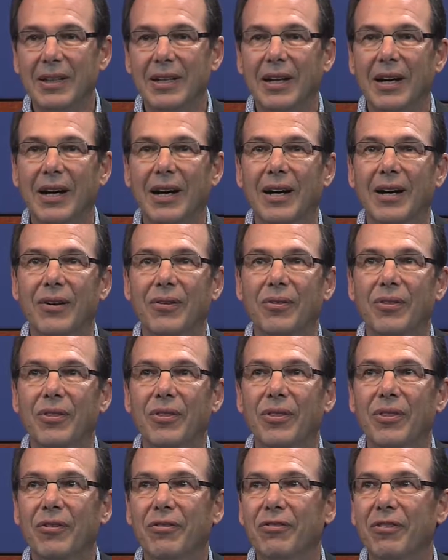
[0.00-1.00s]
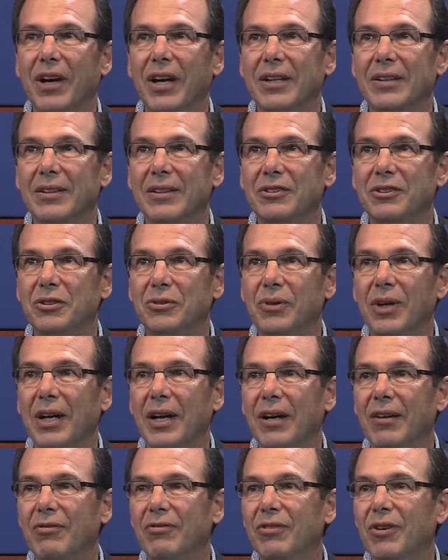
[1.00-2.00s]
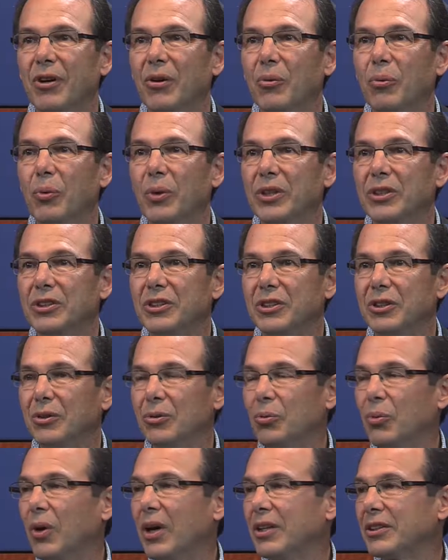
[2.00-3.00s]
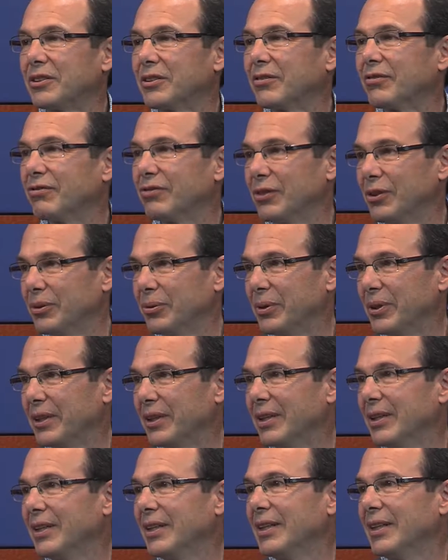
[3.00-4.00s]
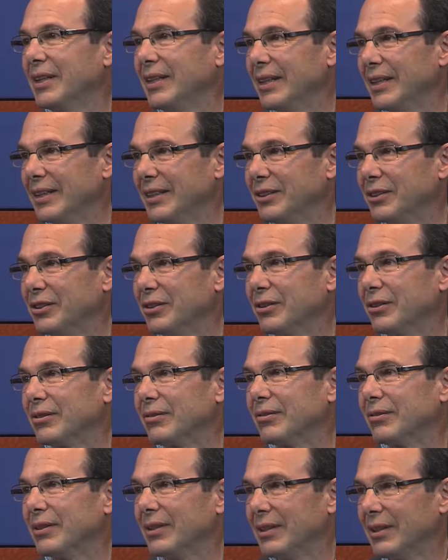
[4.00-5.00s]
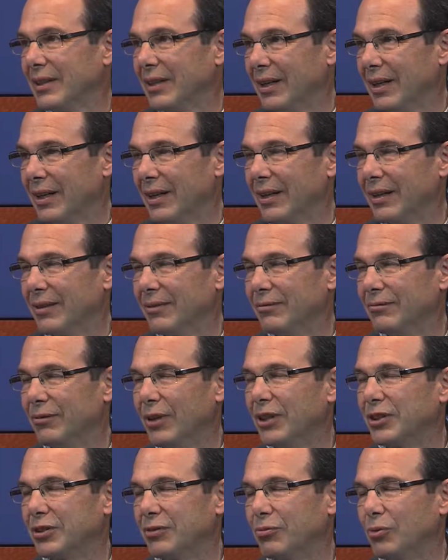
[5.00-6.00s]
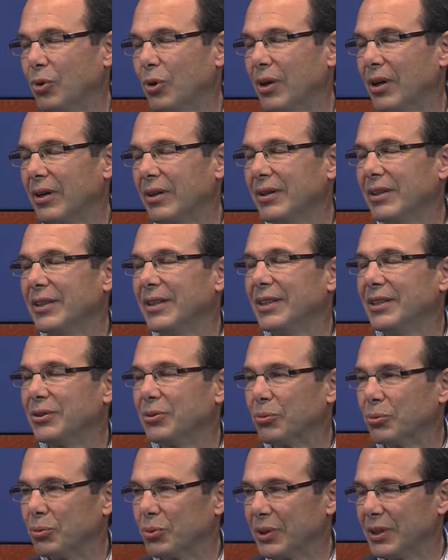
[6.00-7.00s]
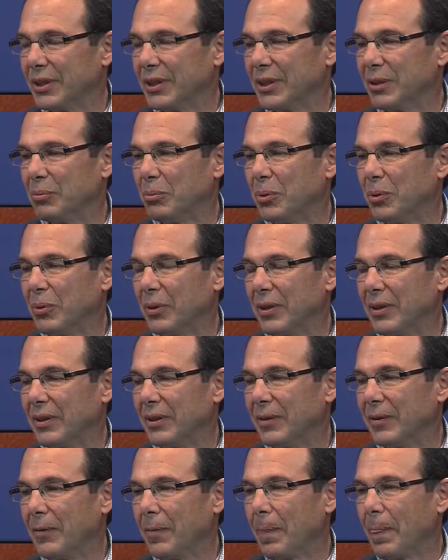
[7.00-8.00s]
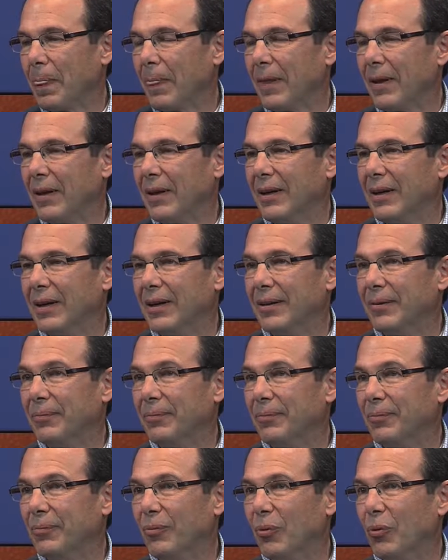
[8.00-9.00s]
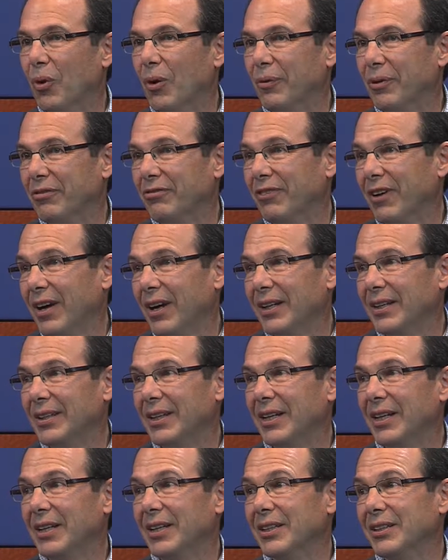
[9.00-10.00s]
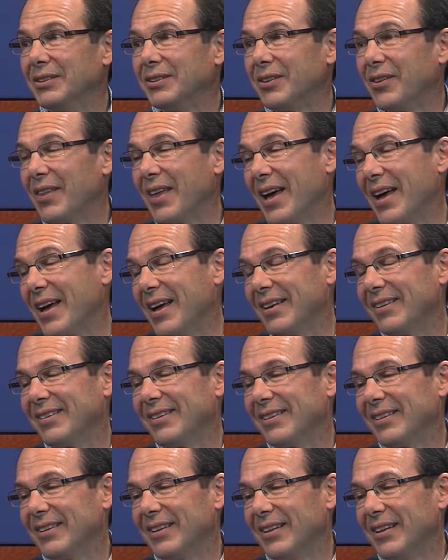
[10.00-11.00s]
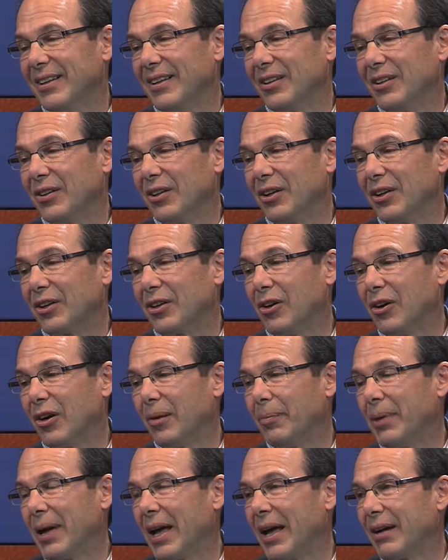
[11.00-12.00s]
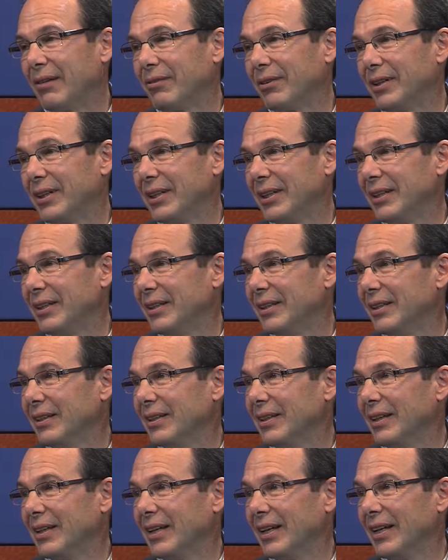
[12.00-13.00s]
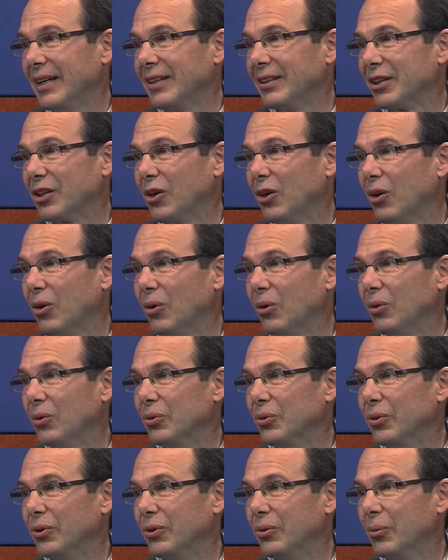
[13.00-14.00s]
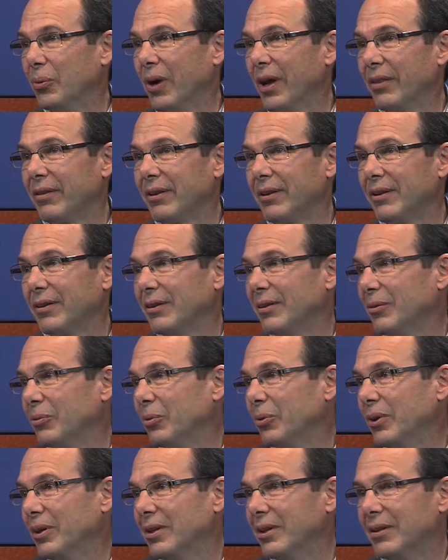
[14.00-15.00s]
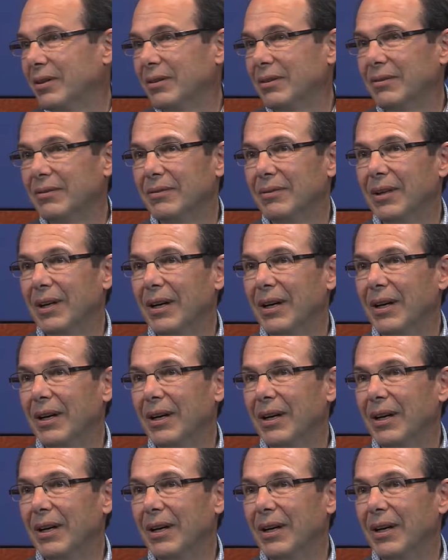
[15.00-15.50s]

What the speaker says: the fact that you have windshield washer fluid in your reservoir is really important. What we find is that a car battery in the cold weather will